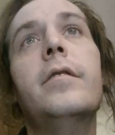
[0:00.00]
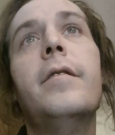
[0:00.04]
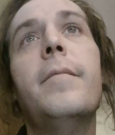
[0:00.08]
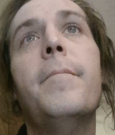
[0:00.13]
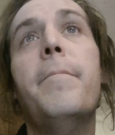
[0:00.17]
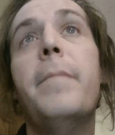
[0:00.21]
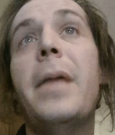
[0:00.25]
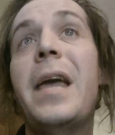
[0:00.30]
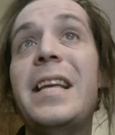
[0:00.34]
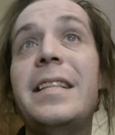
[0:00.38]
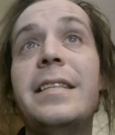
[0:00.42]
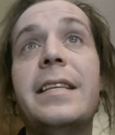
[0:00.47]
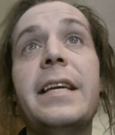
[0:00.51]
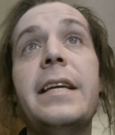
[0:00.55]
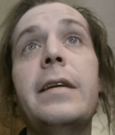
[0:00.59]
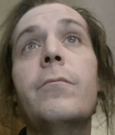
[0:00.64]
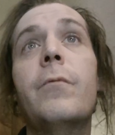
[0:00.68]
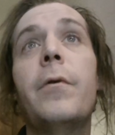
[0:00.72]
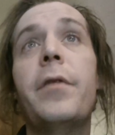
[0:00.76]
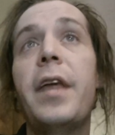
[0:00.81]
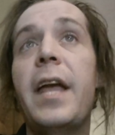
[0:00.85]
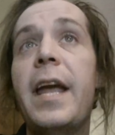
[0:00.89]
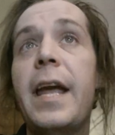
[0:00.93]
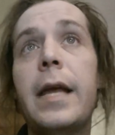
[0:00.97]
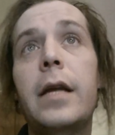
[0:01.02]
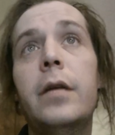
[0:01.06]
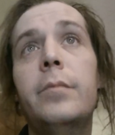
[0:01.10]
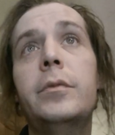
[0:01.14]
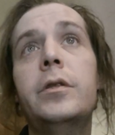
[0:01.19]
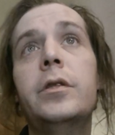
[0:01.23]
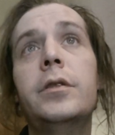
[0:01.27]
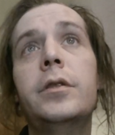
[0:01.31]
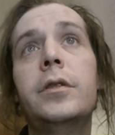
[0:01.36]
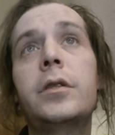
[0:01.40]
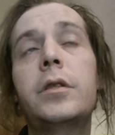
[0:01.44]
mating with
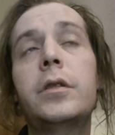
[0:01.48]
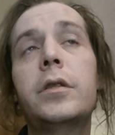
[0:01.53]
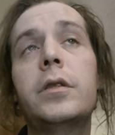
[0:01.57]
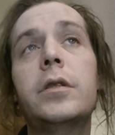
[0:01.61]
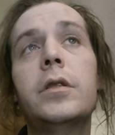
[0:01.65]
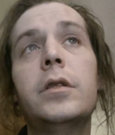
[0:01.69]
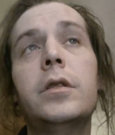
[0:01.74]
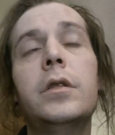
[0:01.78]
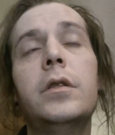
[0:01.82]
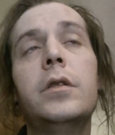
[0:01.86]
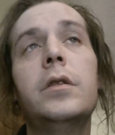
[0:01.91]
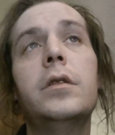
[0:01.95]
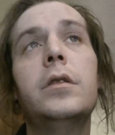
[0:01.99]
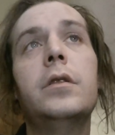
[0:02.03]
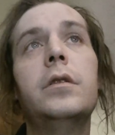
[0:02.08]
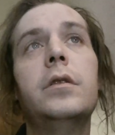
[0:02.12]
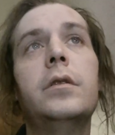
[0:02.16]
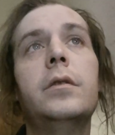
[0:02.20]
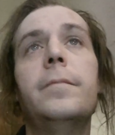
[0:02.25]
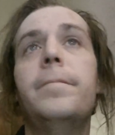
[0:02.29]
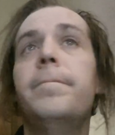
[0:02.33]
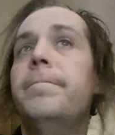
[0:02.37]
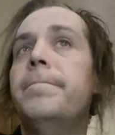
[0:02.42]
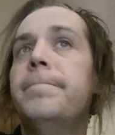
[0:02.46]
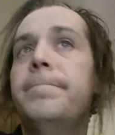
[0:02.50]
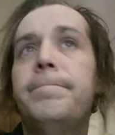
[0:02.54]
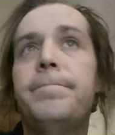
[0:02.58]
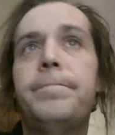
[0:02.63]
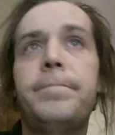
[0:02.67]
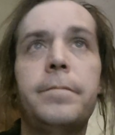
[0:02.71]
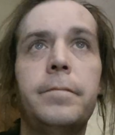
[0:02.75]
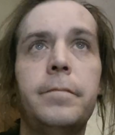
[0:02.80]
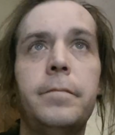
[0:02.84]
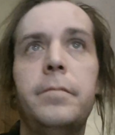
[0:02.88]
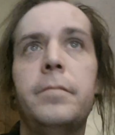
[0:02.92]
animals,
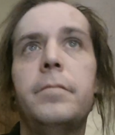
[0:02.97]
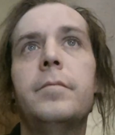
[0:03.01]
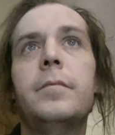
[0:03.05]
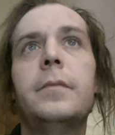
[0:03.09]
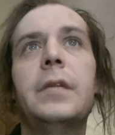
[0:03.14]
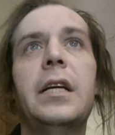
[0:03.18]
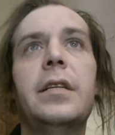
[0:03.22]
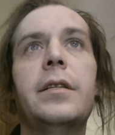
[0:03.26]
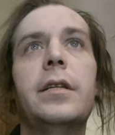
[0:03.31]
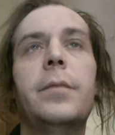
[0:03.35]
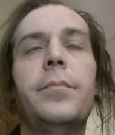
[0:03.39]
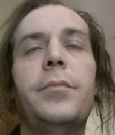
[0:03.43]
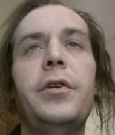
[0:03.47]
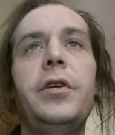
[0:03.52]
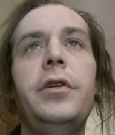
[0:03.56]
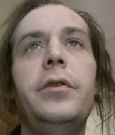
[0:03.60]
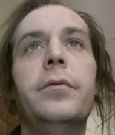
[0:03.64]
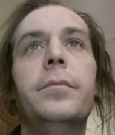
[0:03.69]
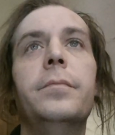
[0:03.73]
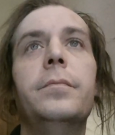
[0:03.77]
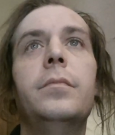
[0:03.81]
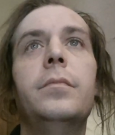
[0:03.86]
that's up to you.